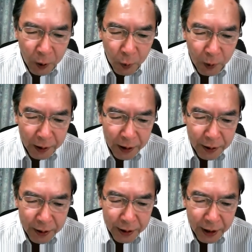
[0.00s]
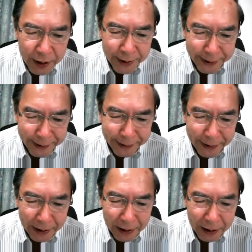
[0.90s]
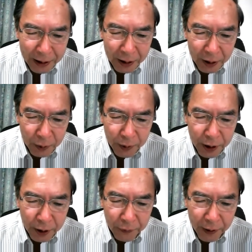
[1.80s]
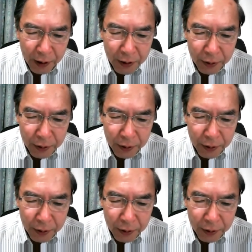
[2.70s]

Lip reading: One is scarcity, which refers